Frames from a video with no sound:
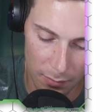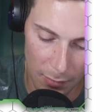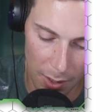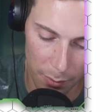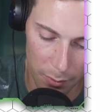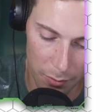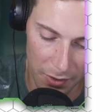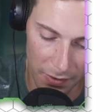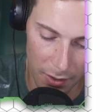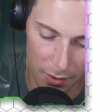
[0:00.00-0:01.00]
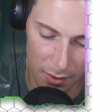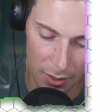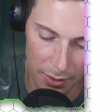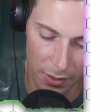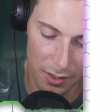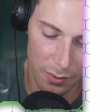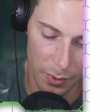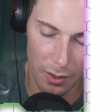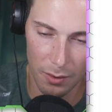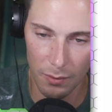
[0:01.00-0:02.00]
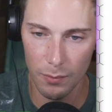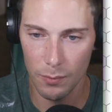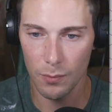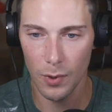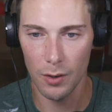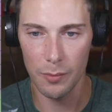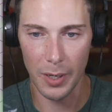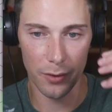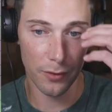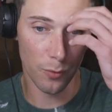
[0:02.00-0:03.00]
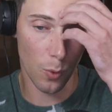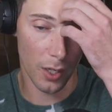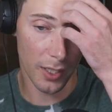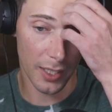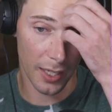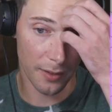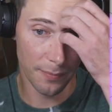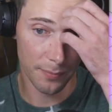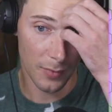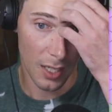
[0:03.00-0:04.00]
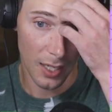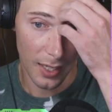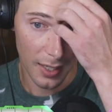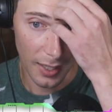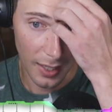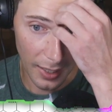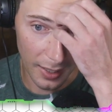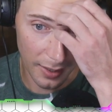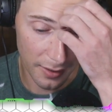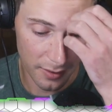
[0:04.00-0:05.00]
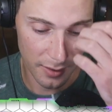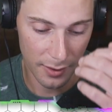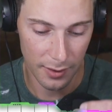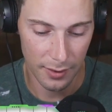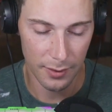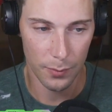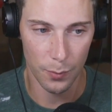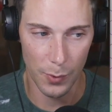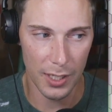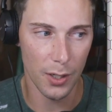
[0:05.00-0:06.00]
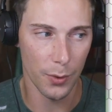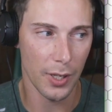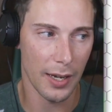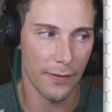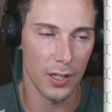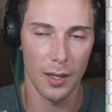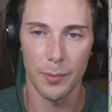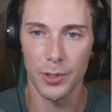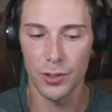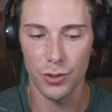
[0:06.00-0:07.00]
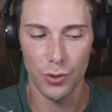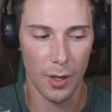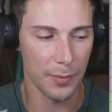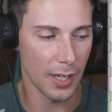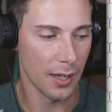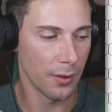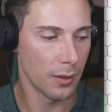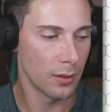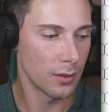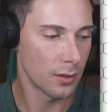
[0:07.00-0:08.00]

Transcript: That will leave, uh, leave us with a remainder of one again. And we don't have a number to drop down.